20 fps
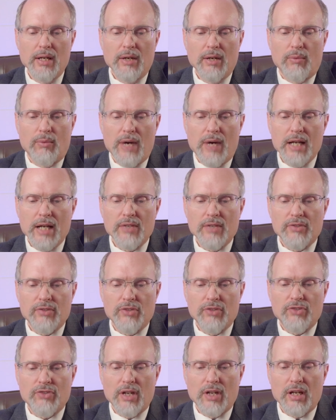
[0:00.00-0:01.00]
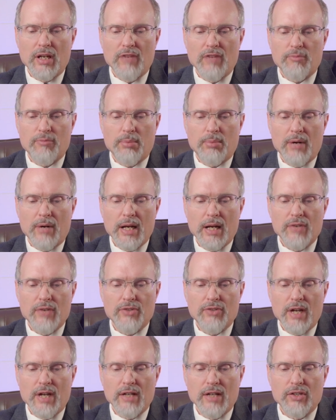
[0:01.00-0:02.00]
Why is the city of praise
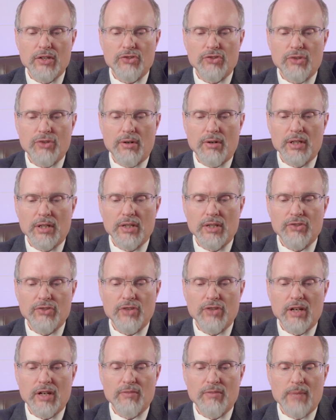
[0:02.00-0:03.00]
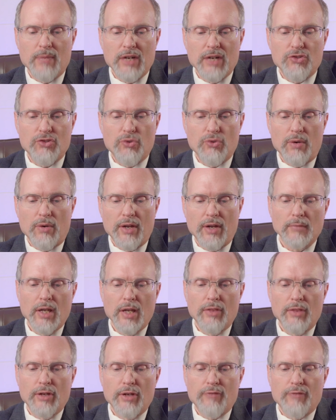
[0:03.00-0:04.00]
not deserted, the city of my joy?
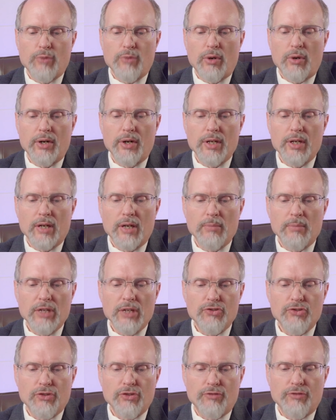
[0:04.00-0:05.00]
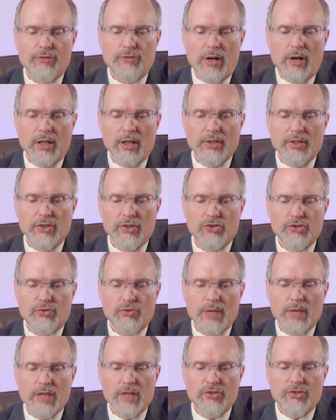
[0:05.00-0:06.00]
Therefore her young men shall fall in the
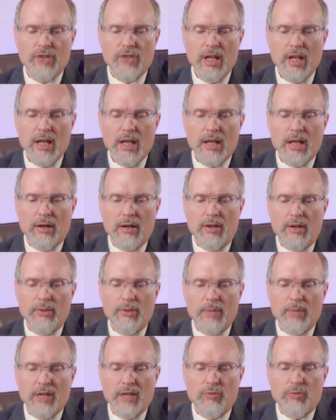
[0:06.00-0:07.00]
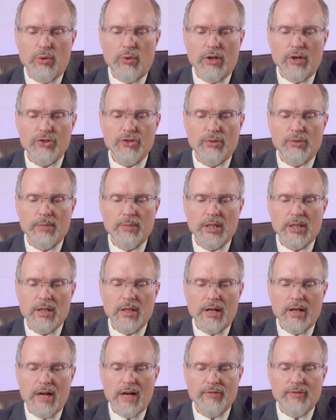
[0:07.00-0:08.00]
streets, and all the men of war shall be cut
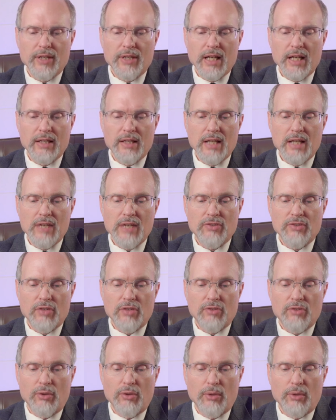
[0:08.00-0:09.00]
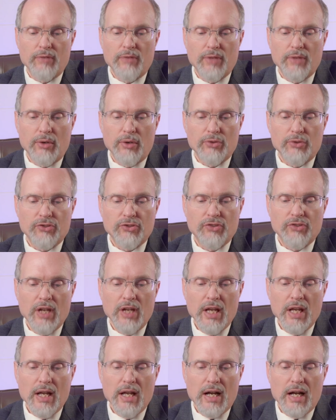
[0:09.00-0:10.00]
off in that day, says the Lord of hosts.
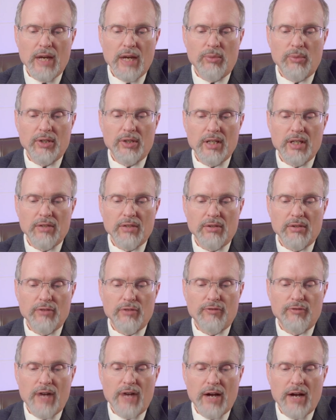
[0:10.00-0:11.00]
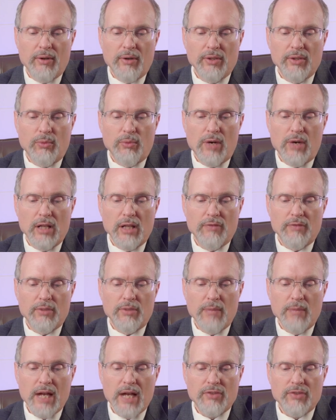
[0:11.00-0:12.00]
I will kindle a fire in the wall of
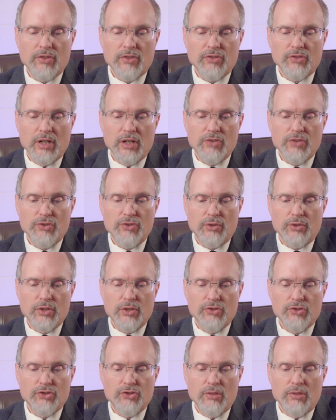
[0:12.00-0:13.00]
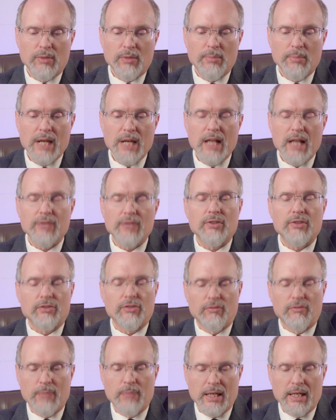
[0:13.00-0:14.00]
Damascus, and it shall consume the palaces
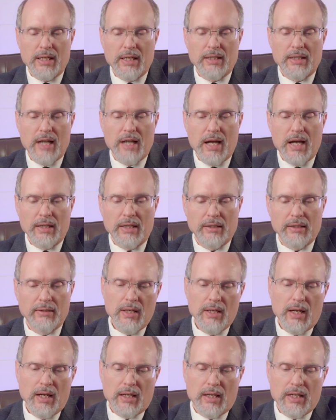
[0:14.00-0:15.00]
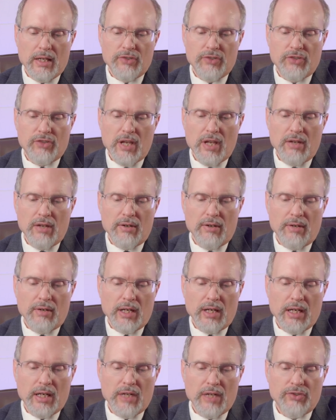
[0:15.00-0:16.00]
of Benhadad against Kedar and
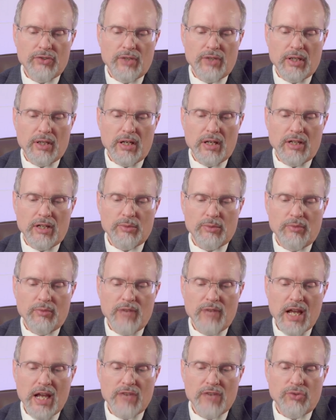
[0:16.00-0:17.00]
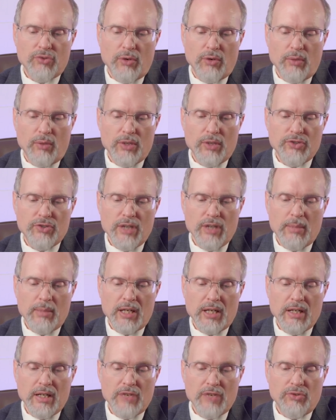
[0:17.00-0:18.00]
against the kingdoms of Hazor, which
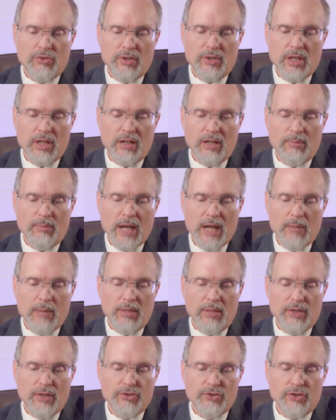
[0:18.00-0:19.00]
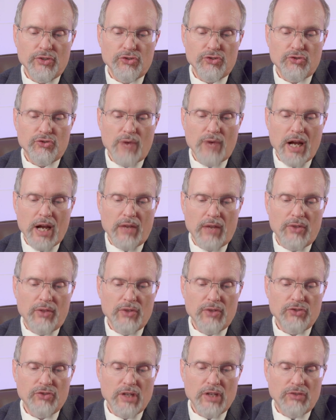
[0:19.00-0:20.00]
Nebuchadnezzar king of Babylon shall strike.
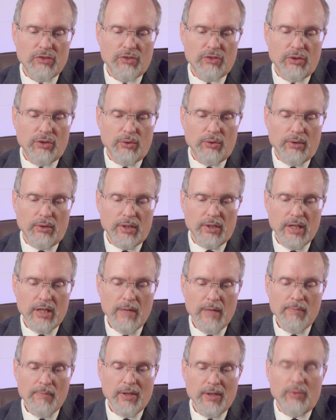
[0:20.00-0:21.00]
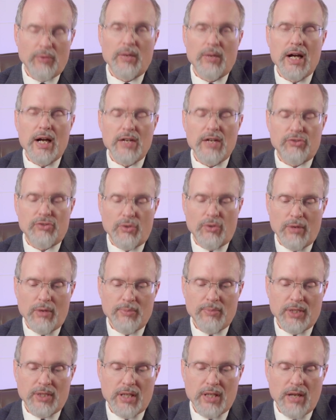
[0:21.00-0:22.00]
Thus says the Lord, Arise, go up
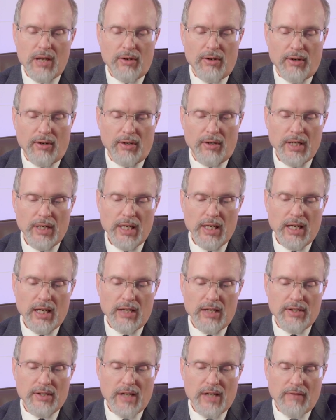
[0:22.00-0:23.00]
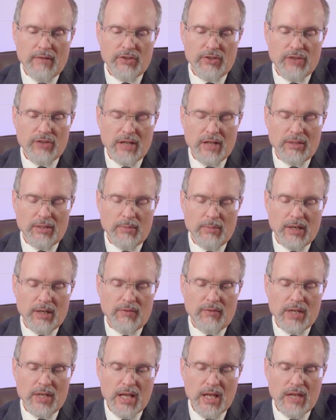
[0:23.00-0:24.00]
to Kedar, and devastate the men of
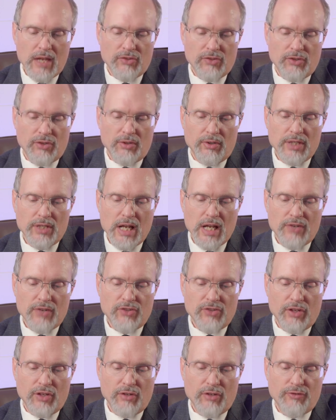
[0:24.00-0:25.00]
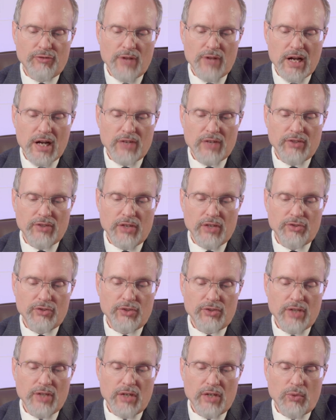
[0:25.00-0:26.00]
the east. Their tents and their flocks they shall
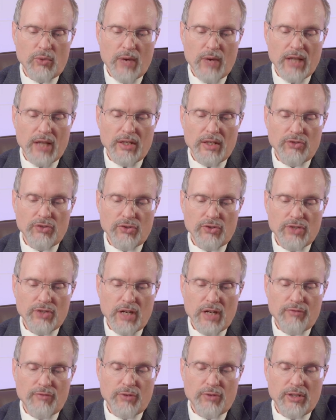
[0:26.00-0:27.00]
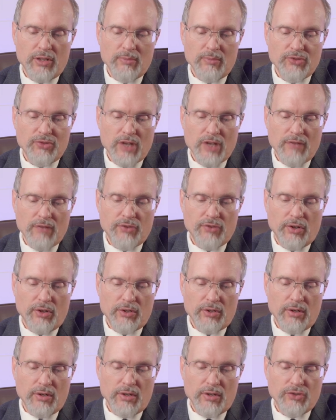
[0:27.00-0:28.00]
take away. They shall take for themselves their
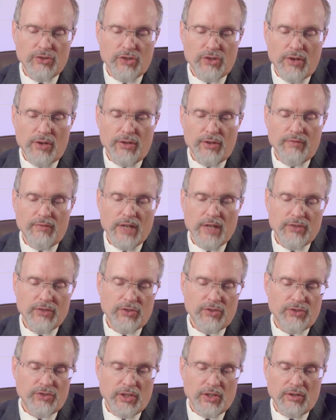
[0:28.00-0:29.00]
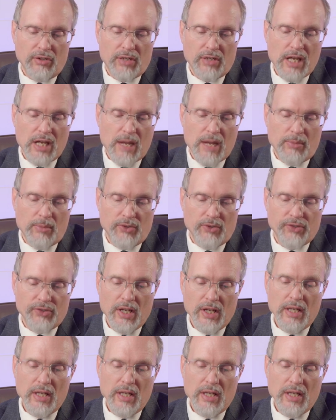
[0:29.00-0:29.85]
curtains, all their vessels and their camels